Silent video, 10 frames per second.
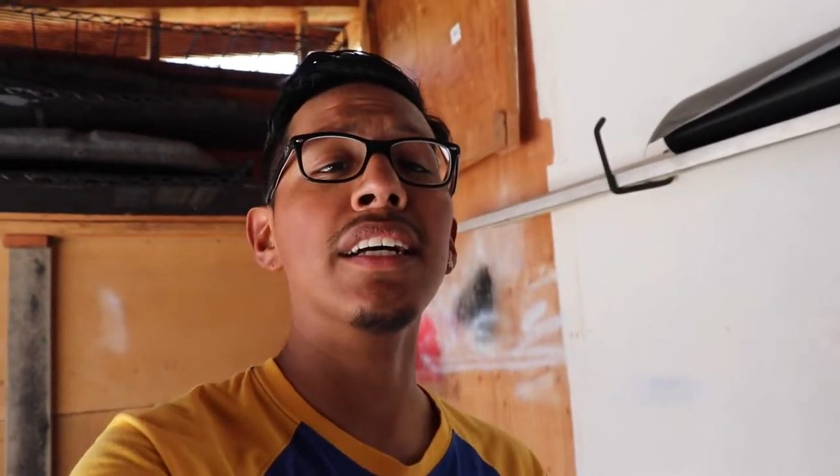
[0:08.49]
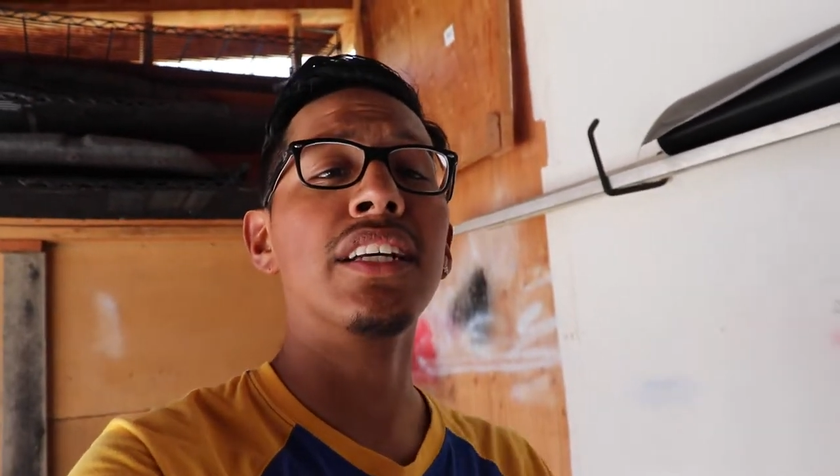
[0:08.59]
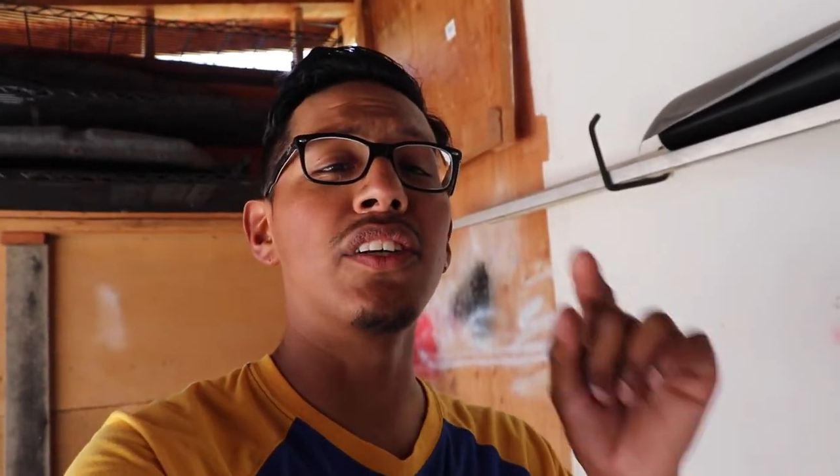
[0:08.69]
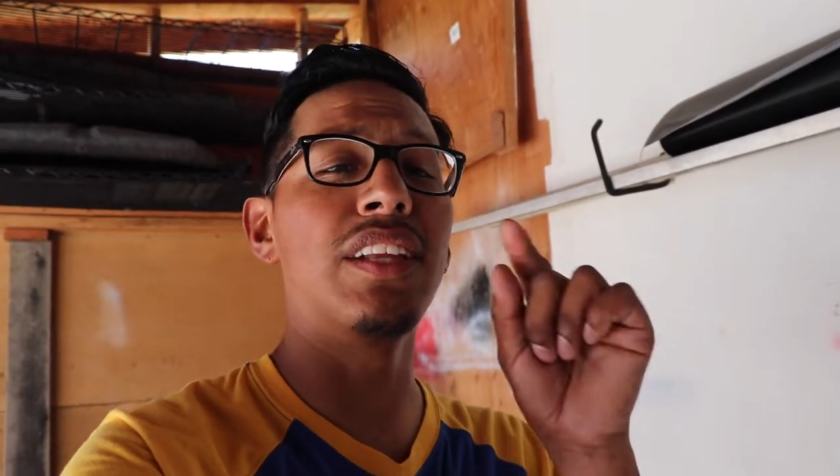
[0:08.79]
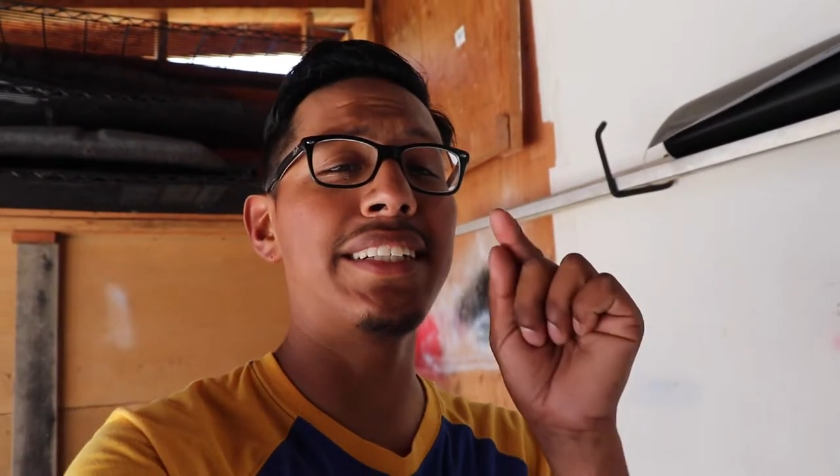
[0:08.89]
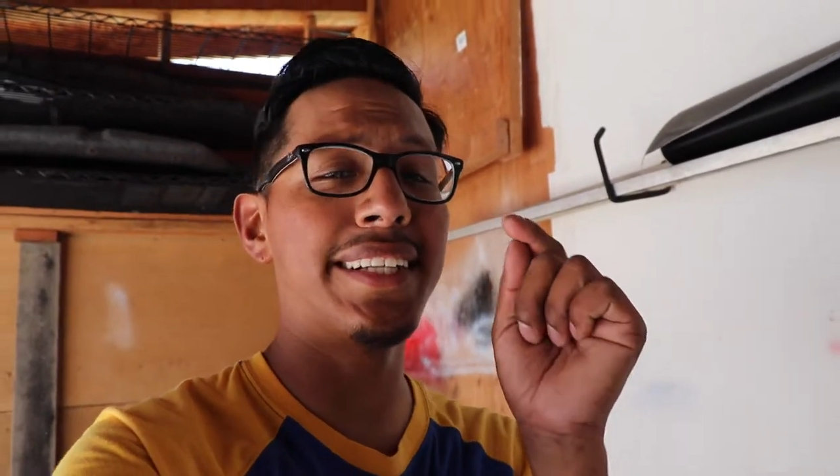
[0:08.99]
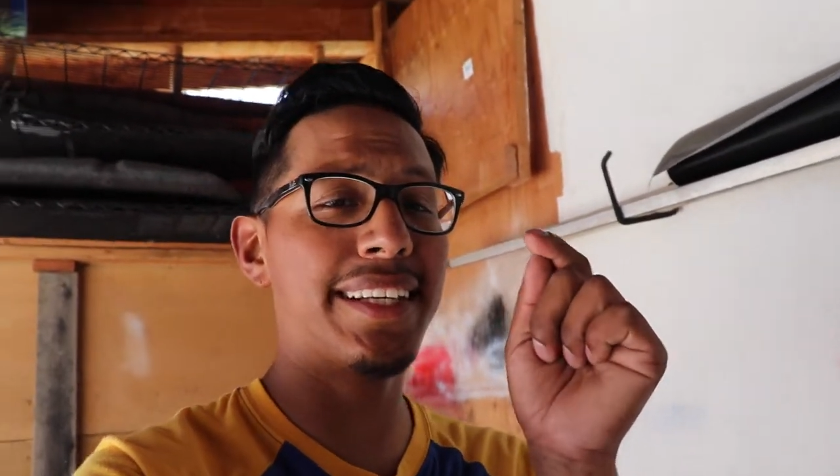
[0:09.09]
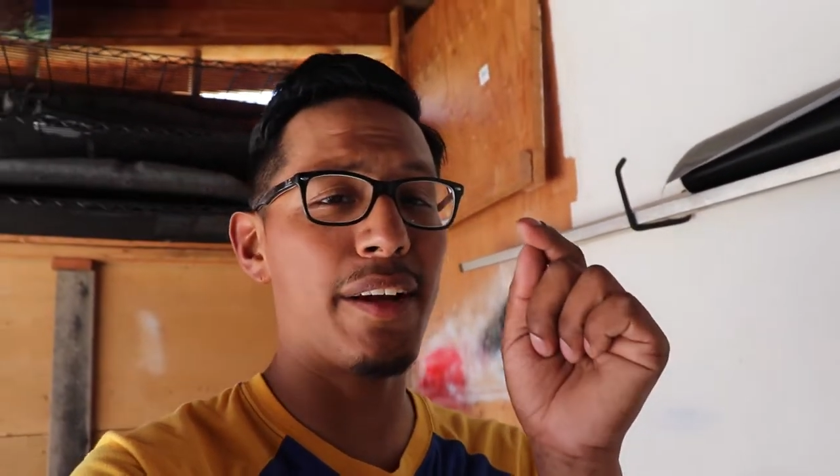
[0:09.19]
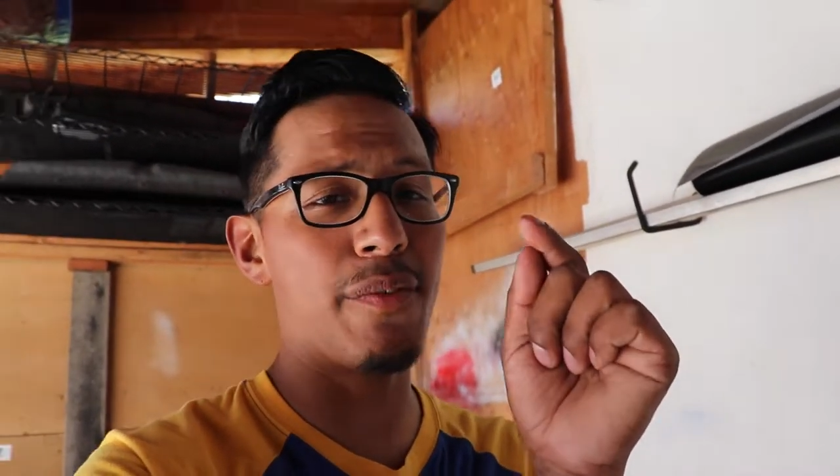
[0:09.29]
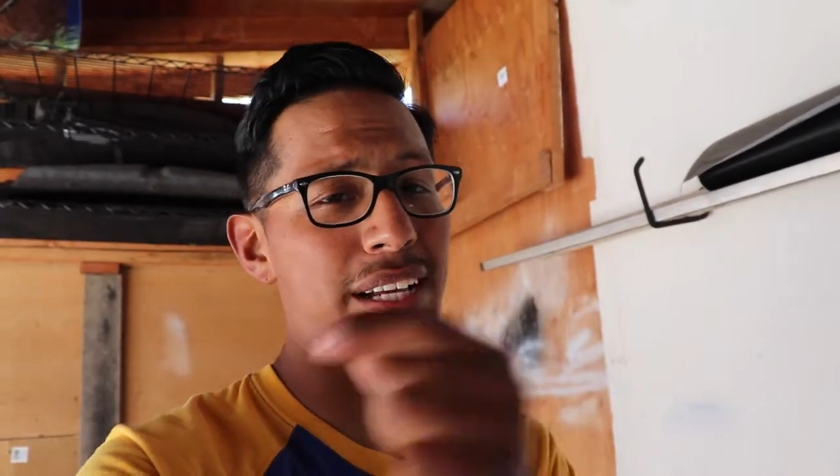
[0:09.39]
So let's just
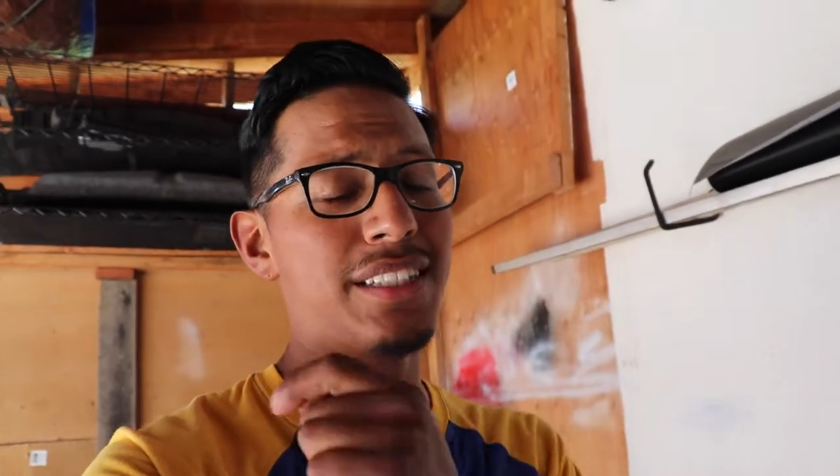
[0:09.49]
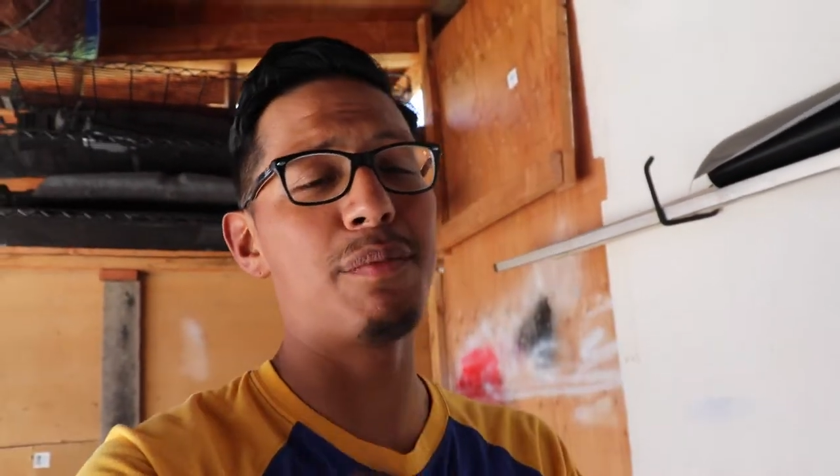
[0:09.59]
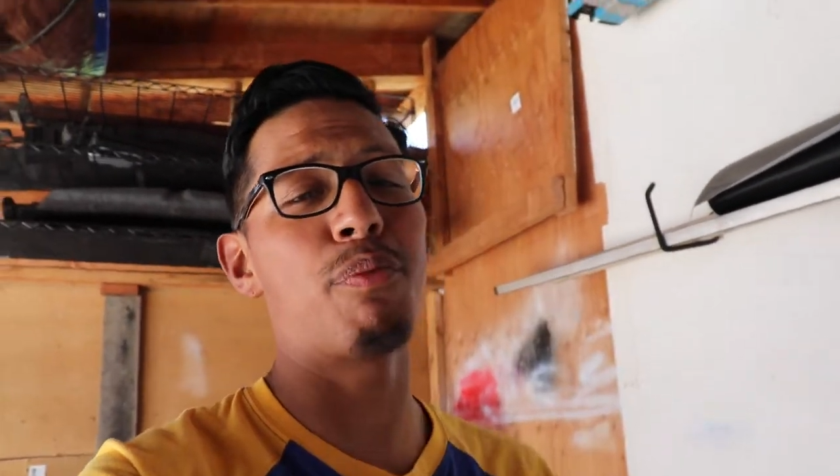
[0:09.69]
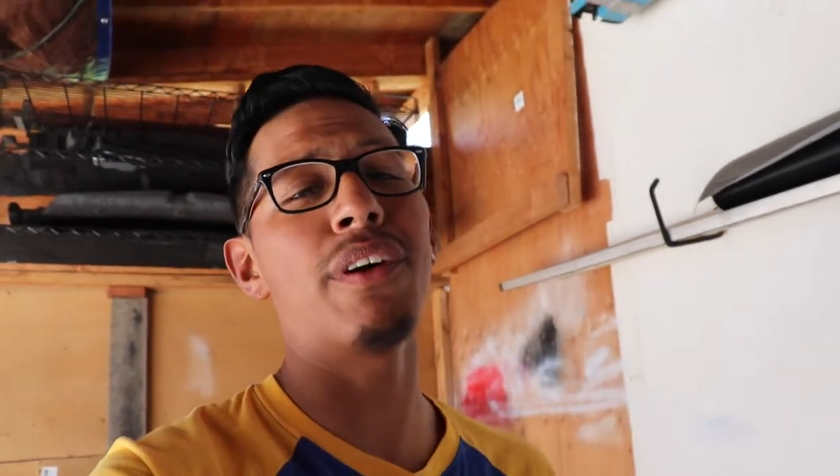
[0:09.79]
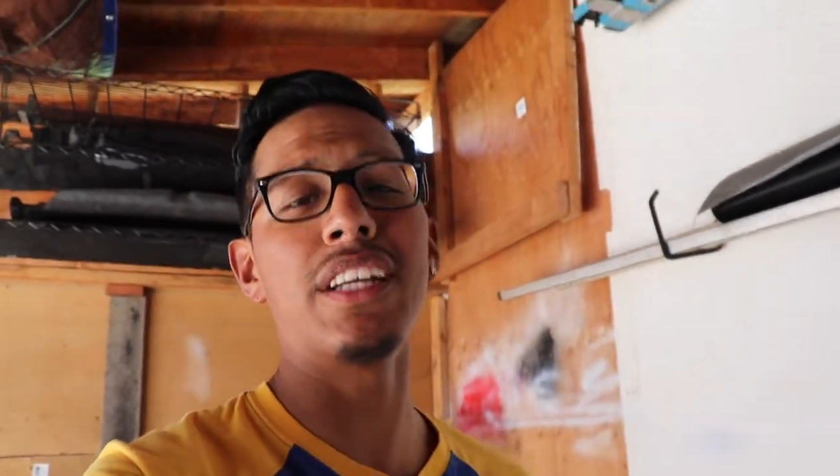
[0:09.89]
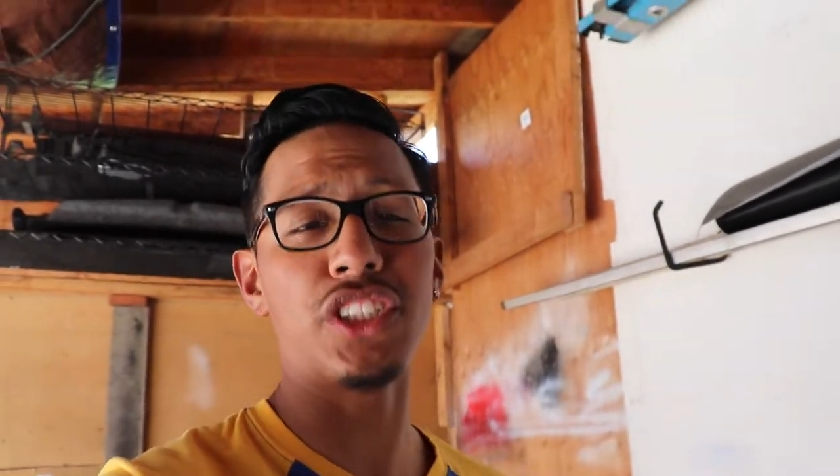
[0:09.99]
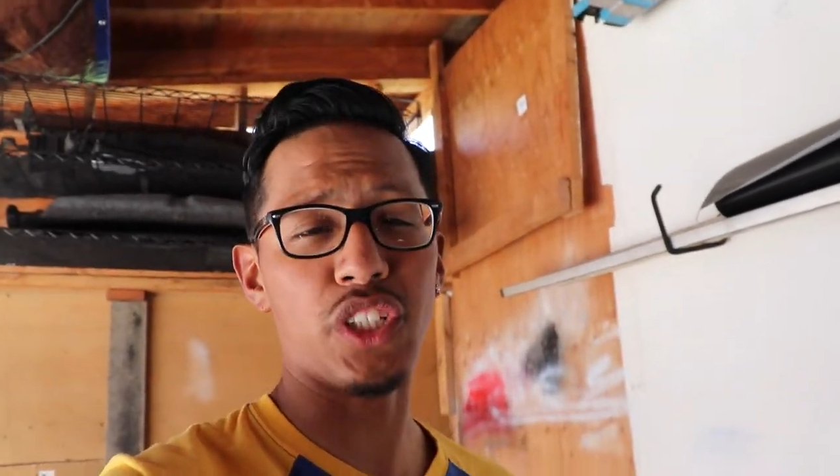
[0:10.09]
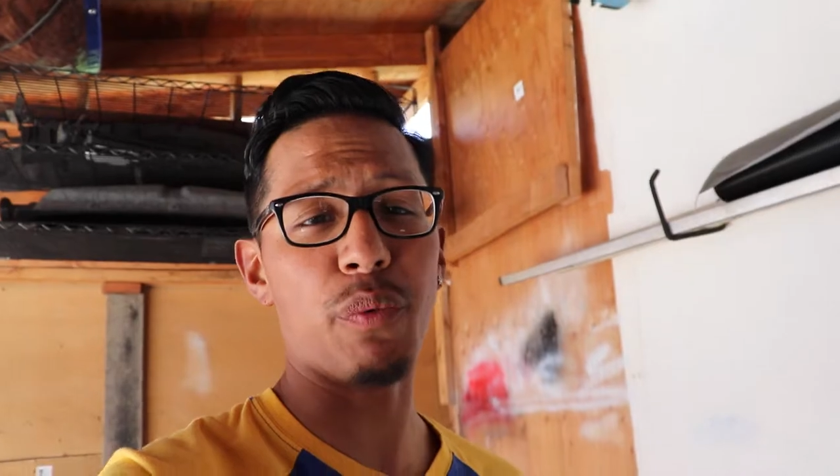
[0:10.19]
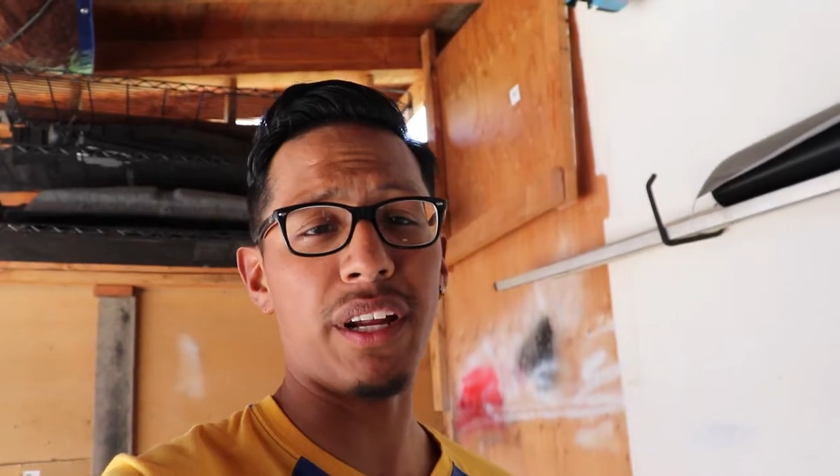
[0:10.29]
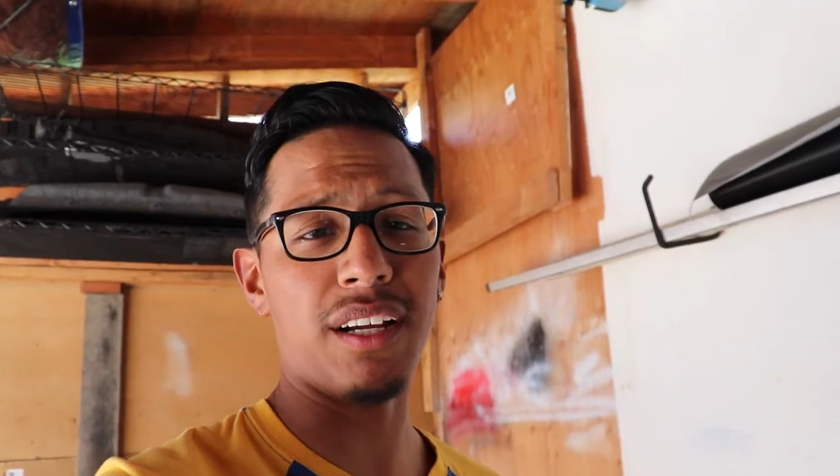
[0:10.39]
get right to the point and show
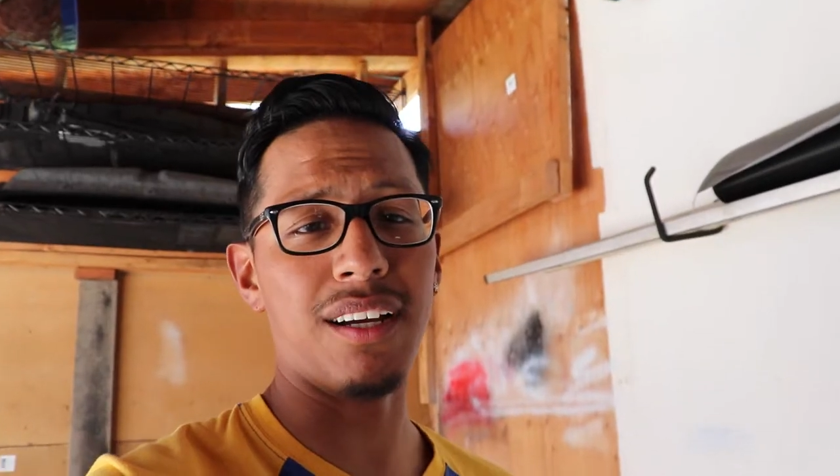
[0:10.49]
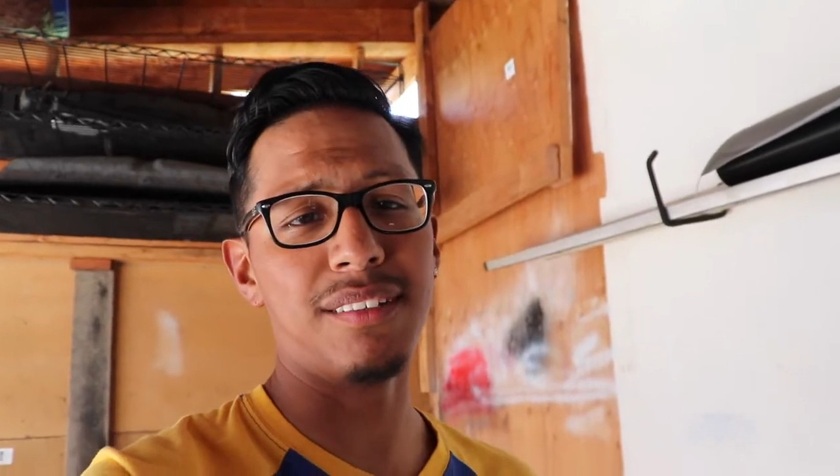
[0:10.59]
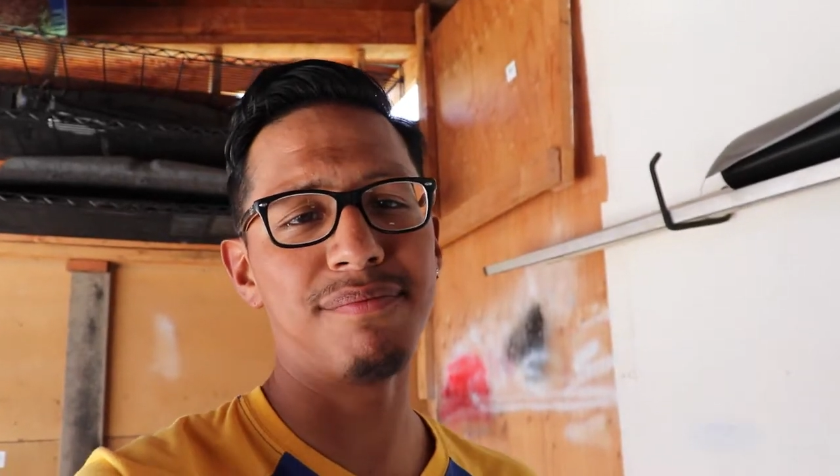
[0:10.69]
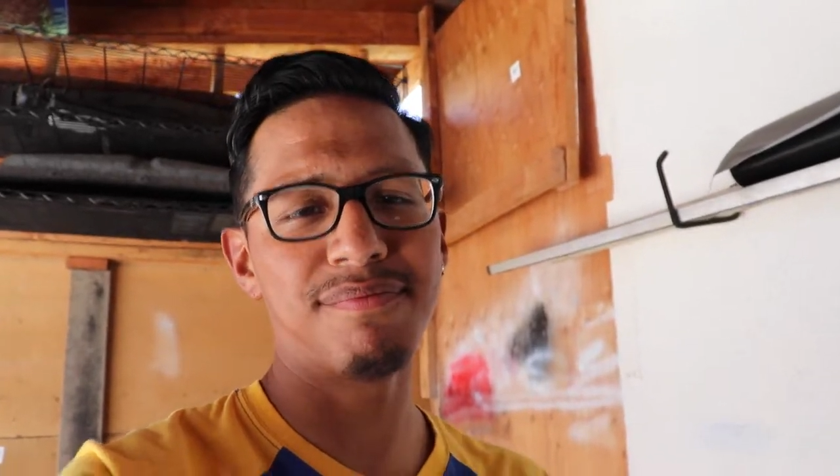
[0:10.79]
you what I got.